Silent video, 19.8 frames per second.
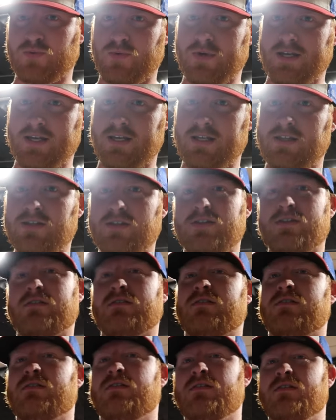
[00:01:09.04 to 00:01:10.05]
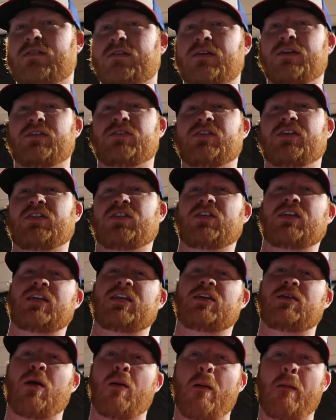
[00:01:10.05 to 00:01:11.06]
20th. It's at
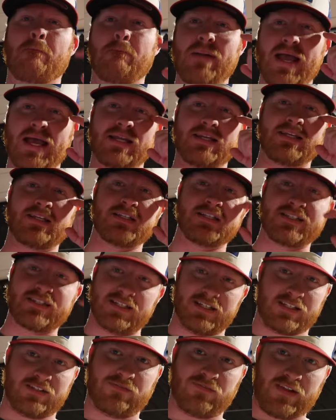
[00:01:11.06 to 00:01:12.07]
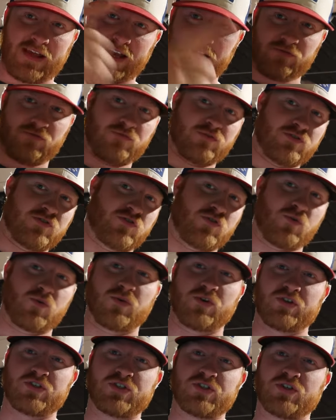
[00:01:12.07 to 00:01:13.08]
the abandoned Six Flags
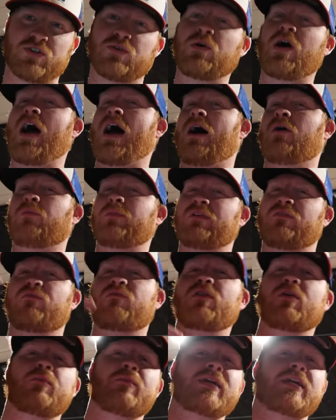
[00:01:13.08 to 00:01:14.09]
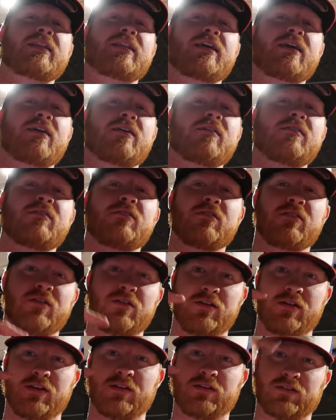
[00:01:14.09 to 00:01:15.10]
Resort. I'll be filming there,
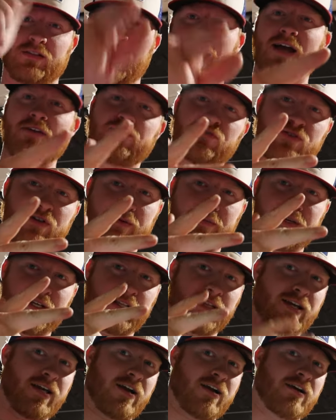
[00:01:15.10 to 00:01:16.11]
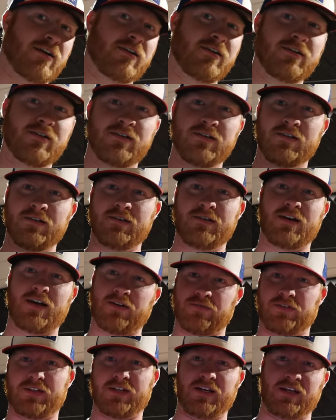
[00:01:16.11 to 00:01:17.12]
live streaming there,
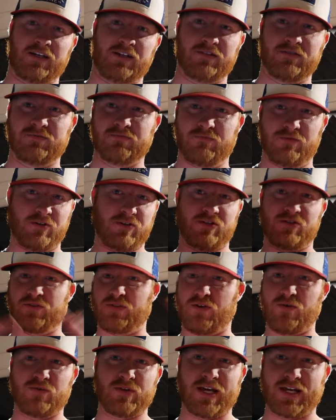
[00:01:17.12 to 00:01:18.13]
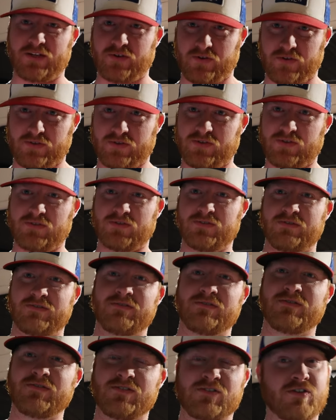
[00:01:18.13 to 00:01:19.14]
everything. We're going to do the whole 9 yards.
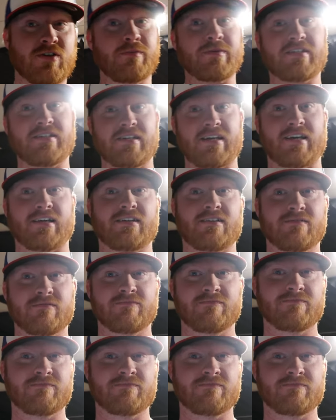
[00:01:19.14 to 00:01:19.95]
It's going to be sick.